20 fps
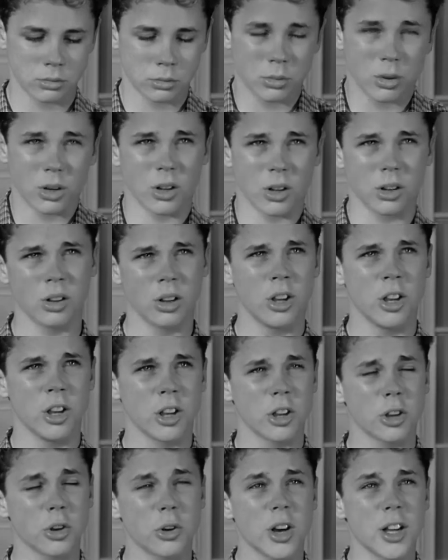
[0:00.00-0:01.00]
Well,
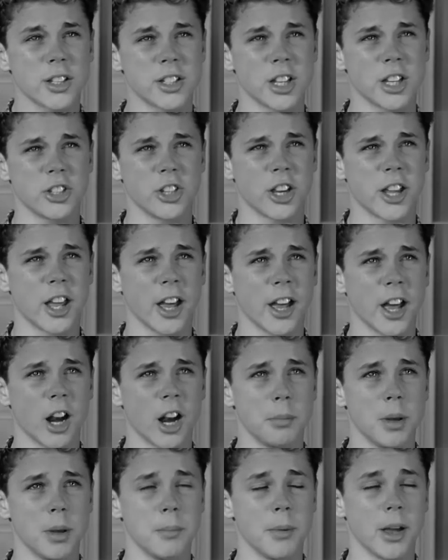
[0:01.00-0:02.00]
you got such a kick out
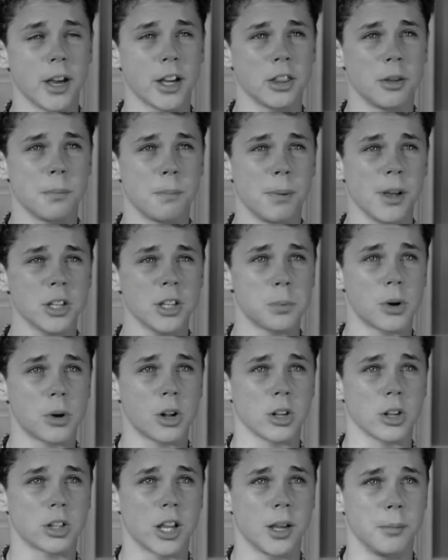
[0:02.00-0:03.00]
of me making the
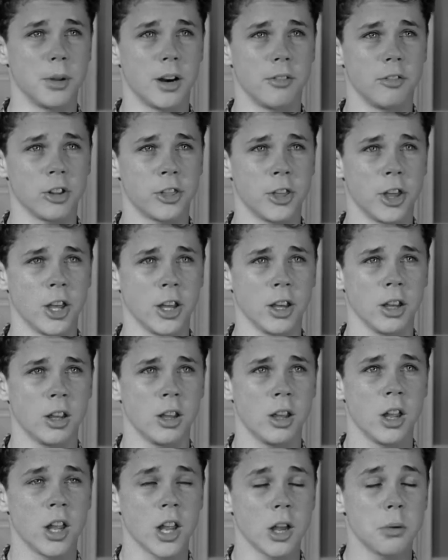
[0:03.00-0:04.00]
baseball team and everything.
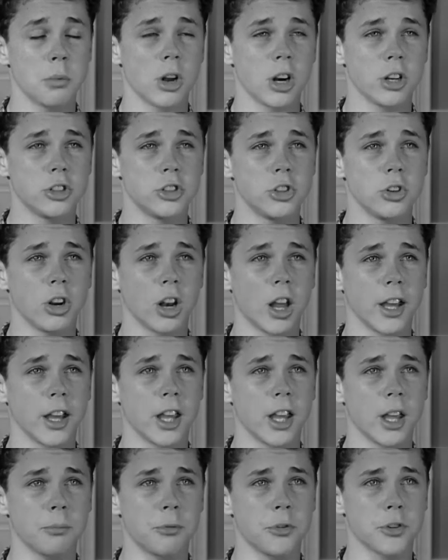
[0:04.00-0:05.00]
He wanted you to like
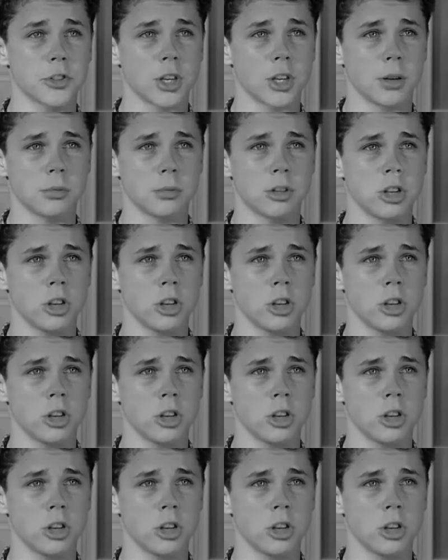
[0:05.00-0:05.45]
him for something,